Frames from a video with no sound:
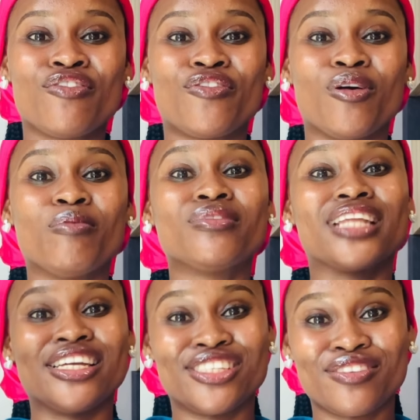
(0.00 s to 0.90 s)
from
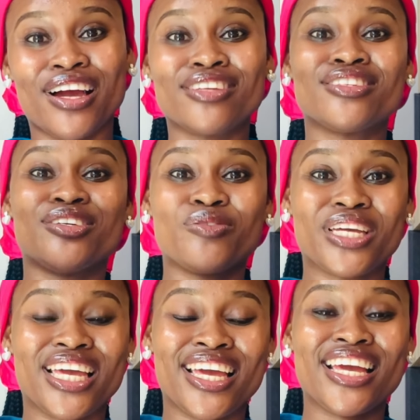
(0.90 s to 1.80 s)
Nigeria to the
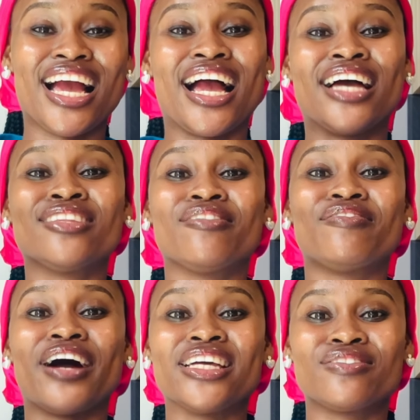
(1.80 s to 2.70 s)
UK and
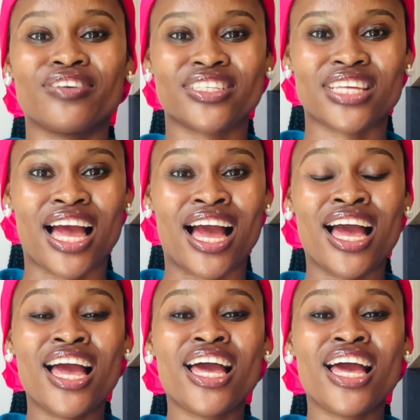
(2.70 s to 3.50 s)
vice versa.